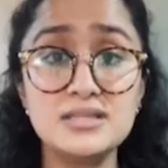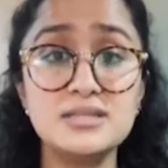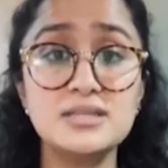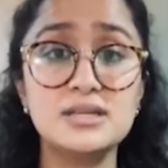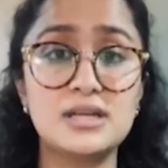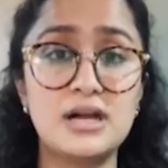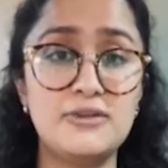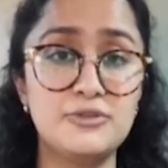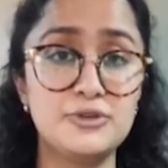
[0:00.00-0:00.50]

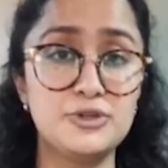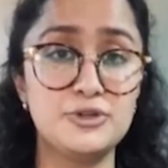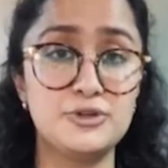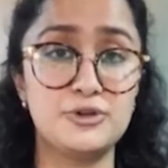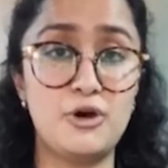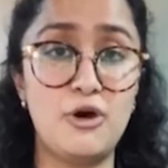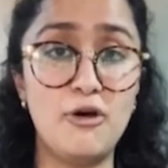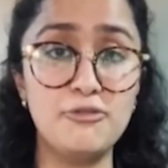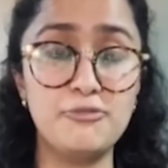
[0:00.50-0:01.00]
the
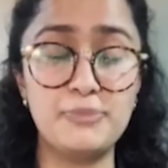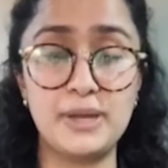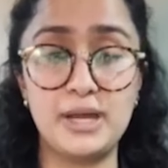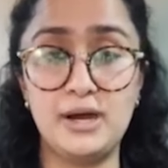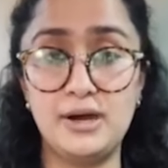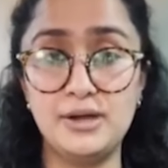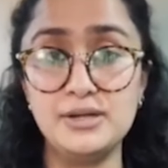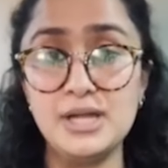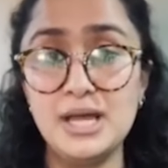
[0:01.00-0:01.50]
governor of
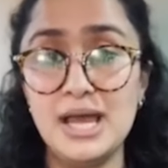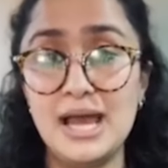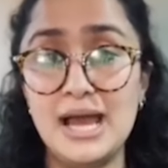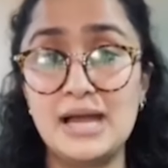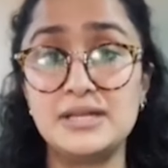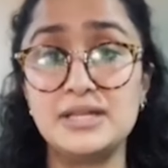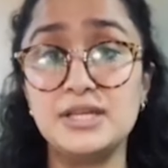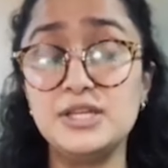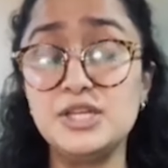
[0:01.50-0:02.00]
Bihar,
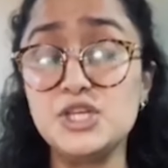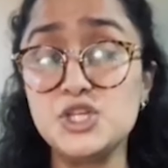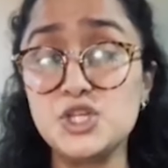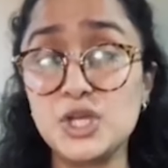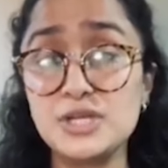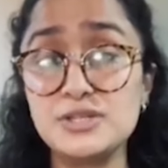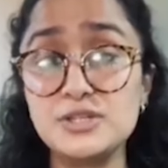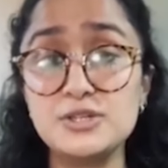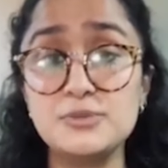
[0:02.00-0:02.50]
had
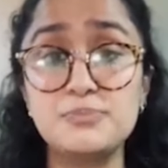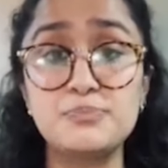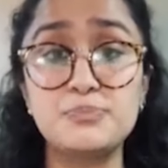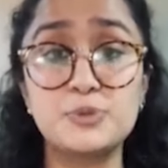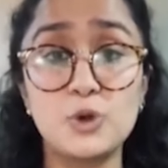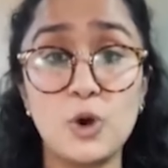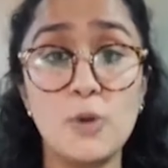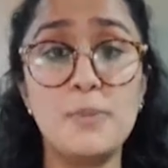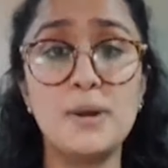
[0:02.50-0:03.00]
initiated a
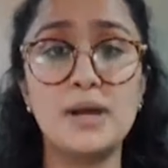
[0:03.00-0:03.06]
probe